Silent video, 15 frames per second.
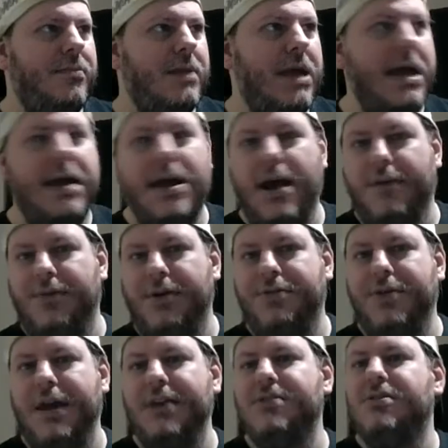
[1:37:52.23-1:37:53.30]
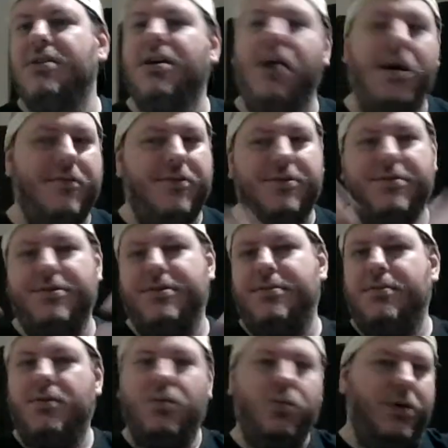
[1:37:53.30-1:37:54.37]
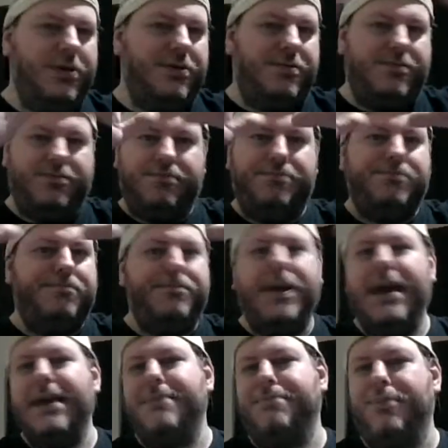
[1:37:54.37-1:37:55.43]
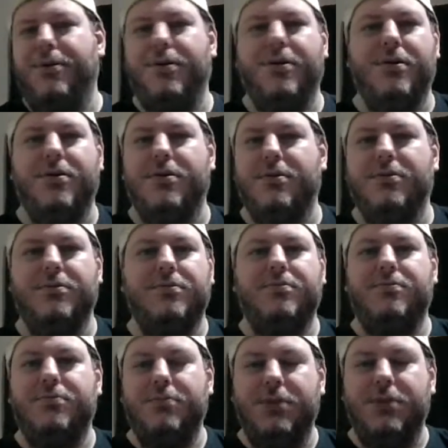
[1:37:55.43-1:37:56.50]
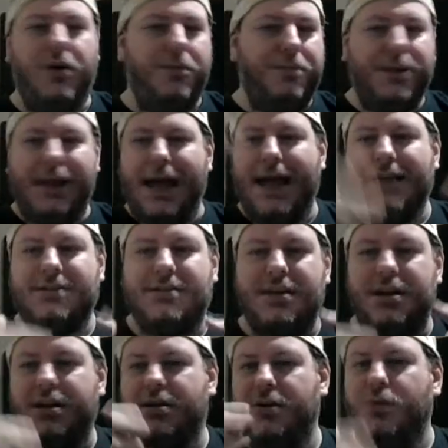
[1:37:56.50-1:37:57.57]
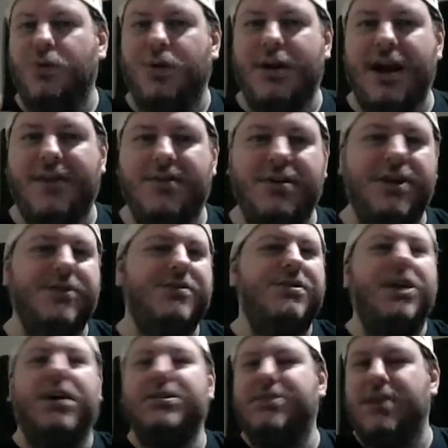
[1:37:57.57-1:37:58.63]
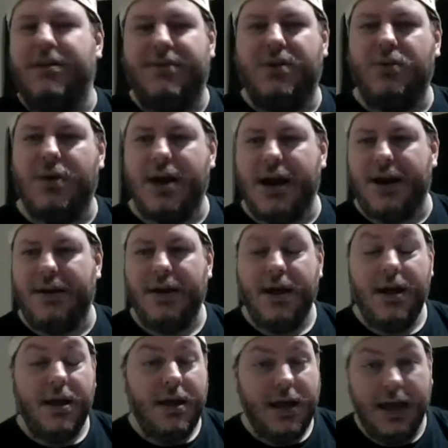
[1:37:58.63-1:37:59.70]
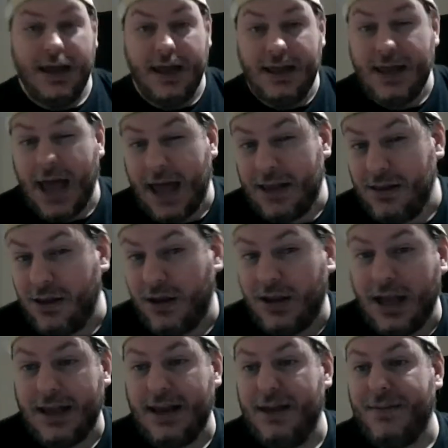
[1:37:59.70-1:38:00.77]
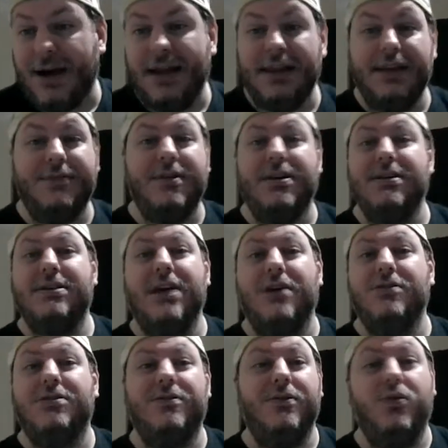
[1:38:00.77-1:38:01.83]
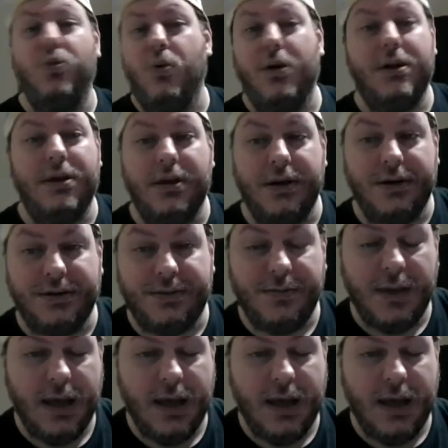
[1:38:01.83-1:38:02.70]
and everything's covered with paper or plastic or whatever, and there's dust everywhere, and it hadn't looked like anybody lived in this house in 20 years.